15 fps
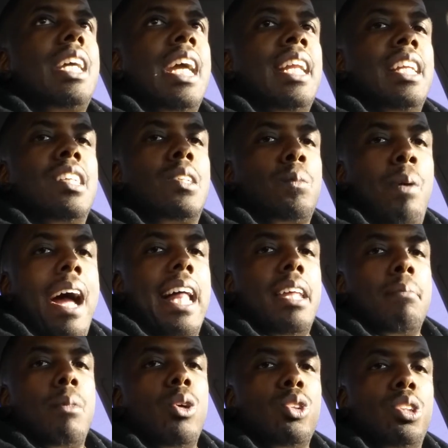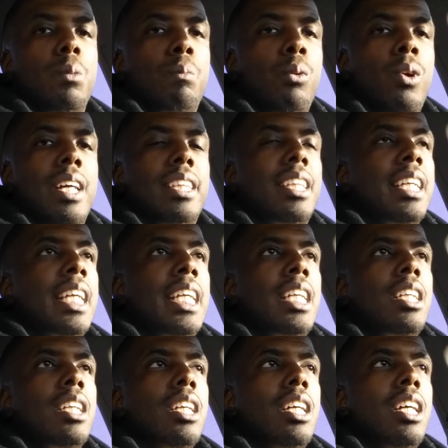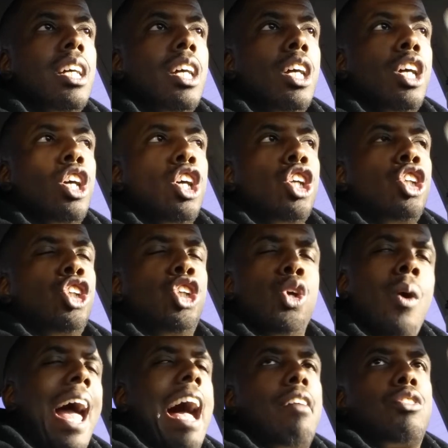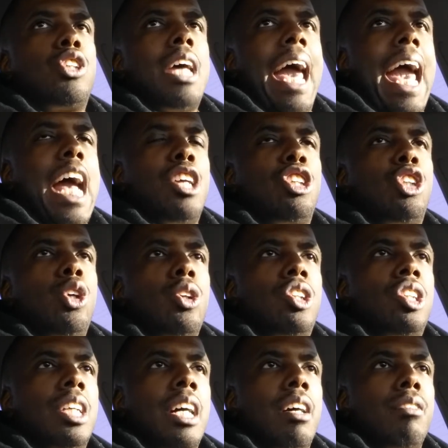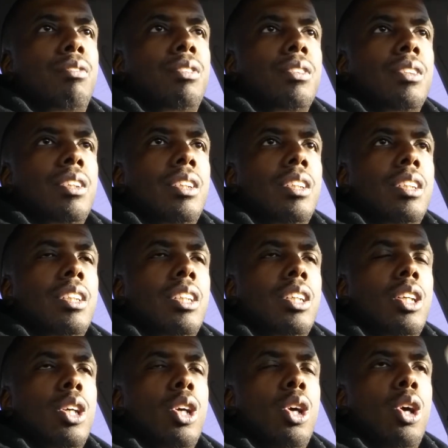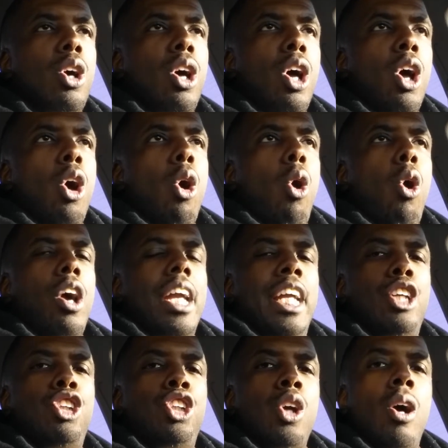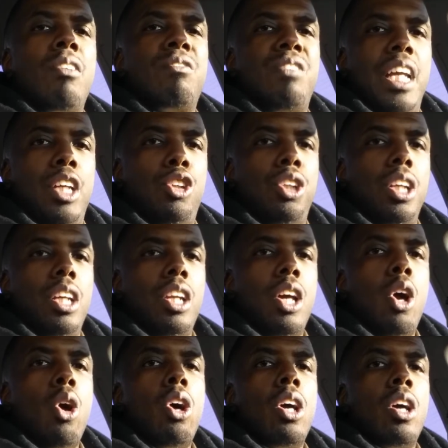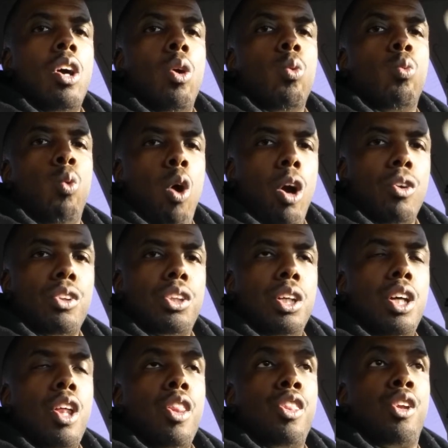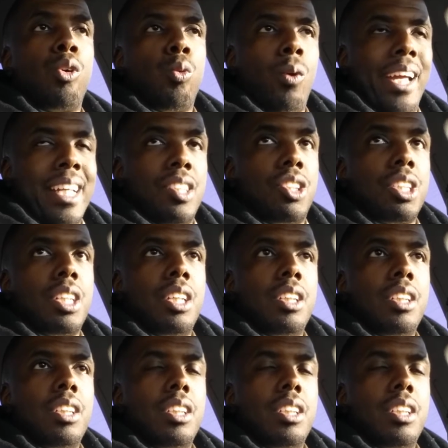and this is probably the most important thing, you have to ask yourself, or is your vision worth the risk?